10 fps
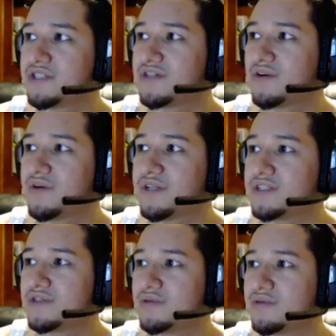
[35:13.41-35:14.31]
going
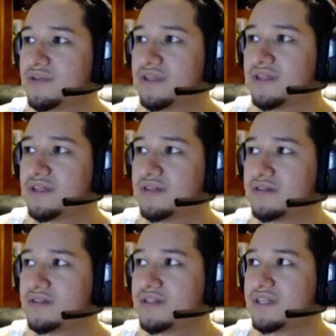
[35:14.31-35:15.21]
to the guild
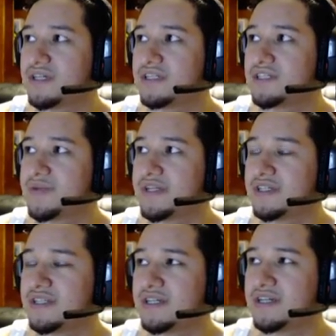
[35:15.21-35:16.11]
thing and spending
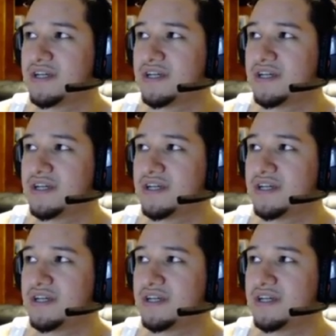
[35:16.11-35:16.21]
like,